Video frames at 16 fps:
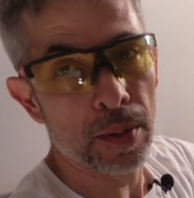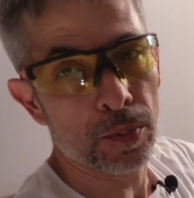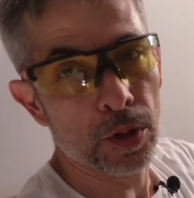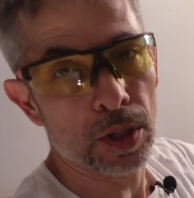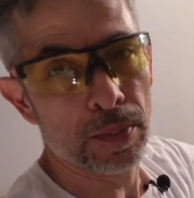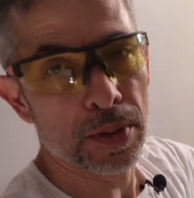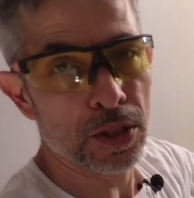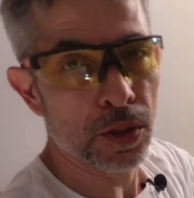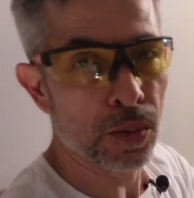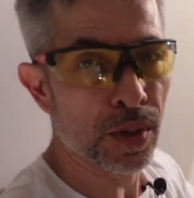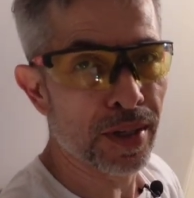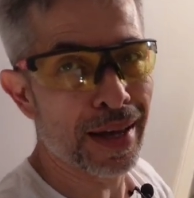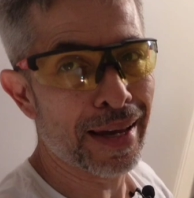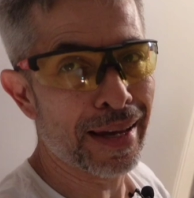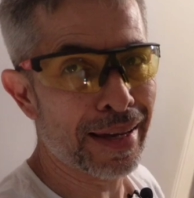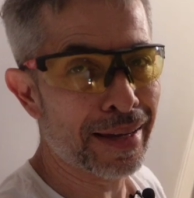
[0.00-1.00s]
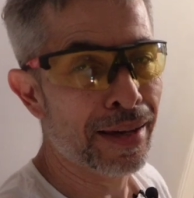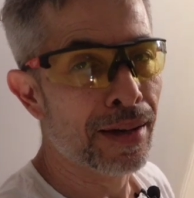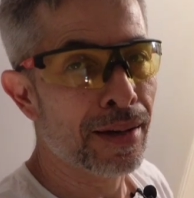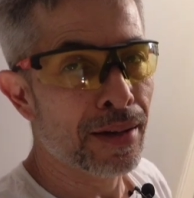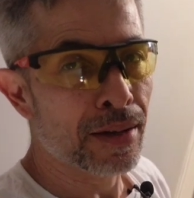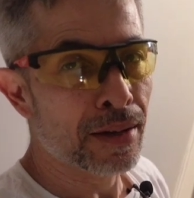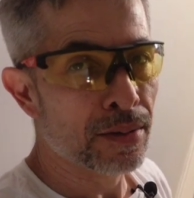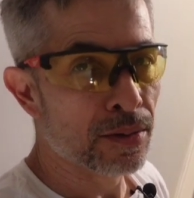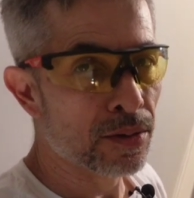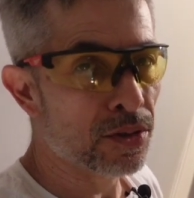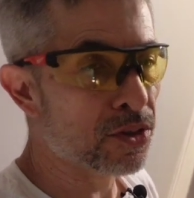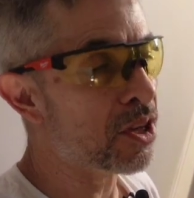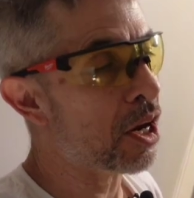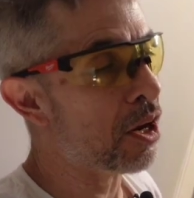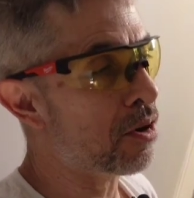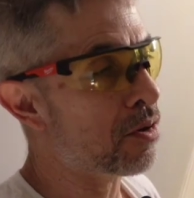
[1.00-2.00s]
I'm gonna be doing a
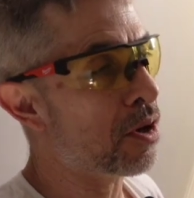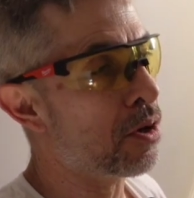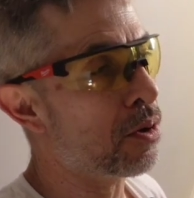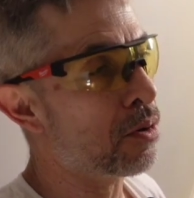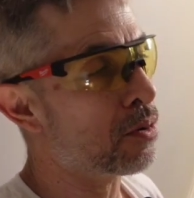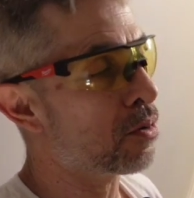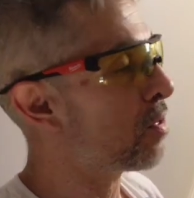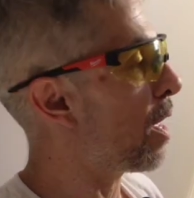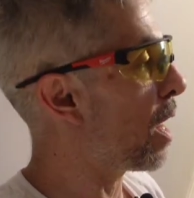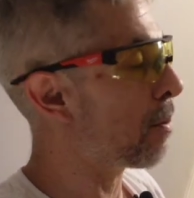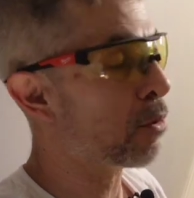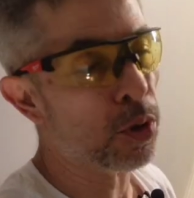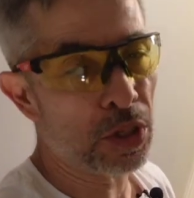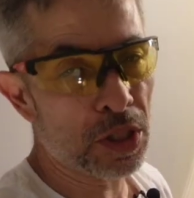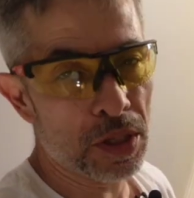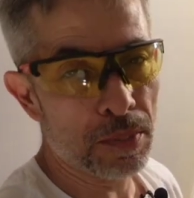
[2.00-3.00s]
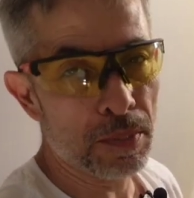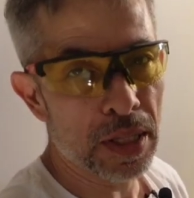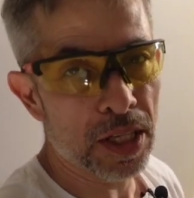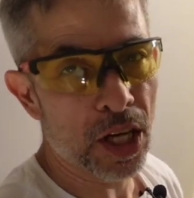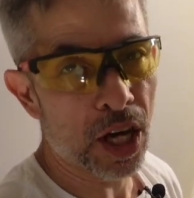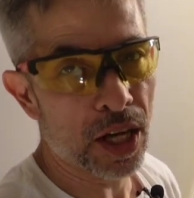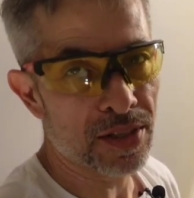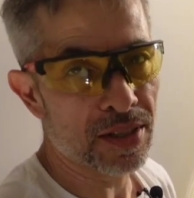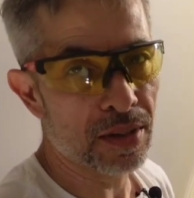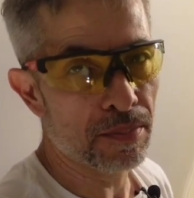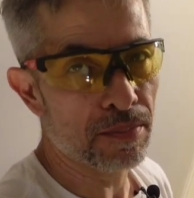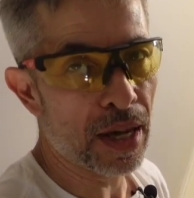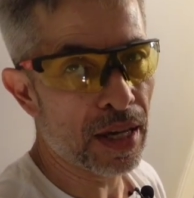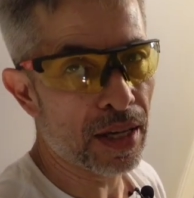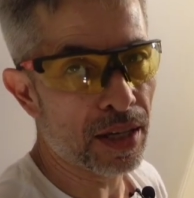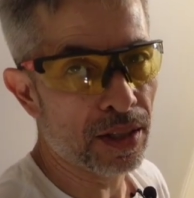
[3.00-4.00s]
stair nose that I'm going to be
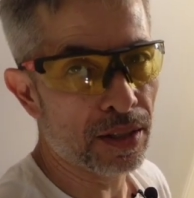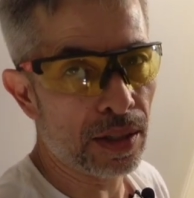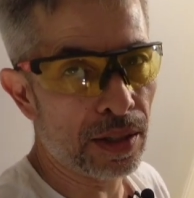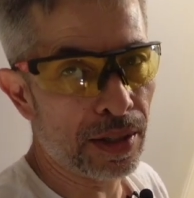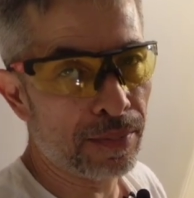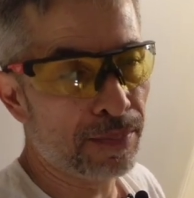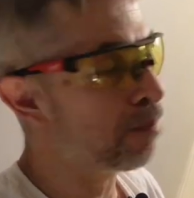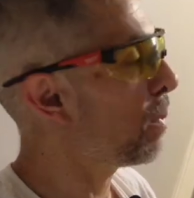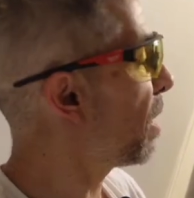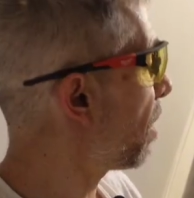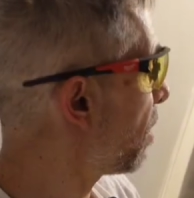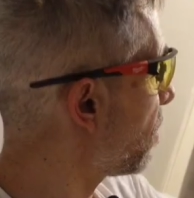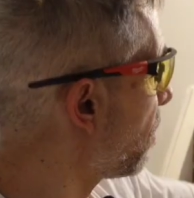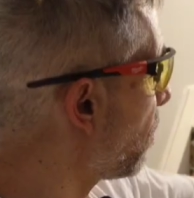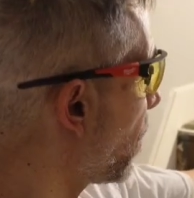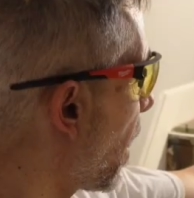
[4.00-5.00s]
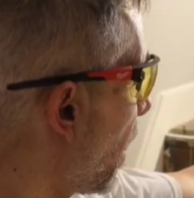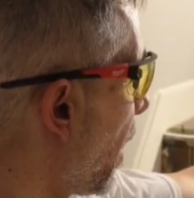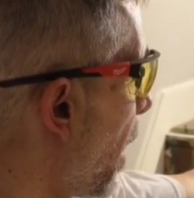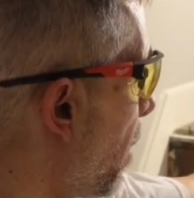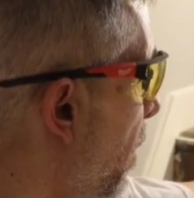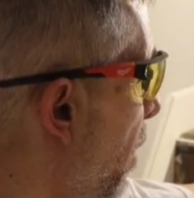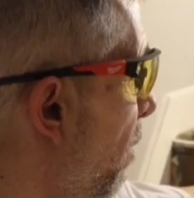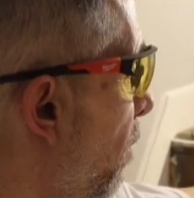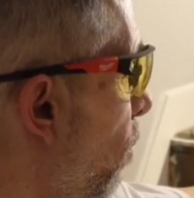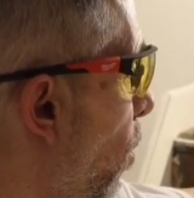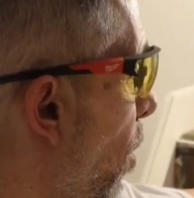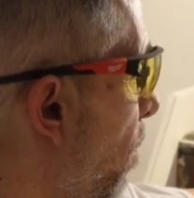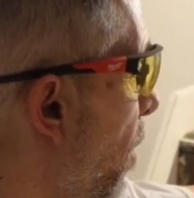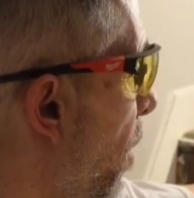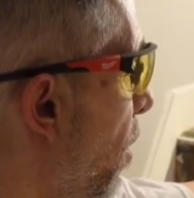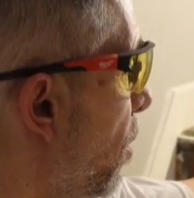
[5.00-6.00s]
custom making because we got laminate floor
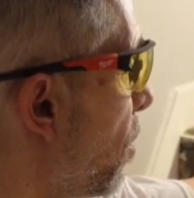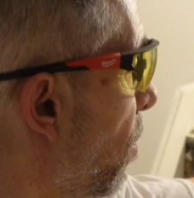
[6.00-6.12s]
up there.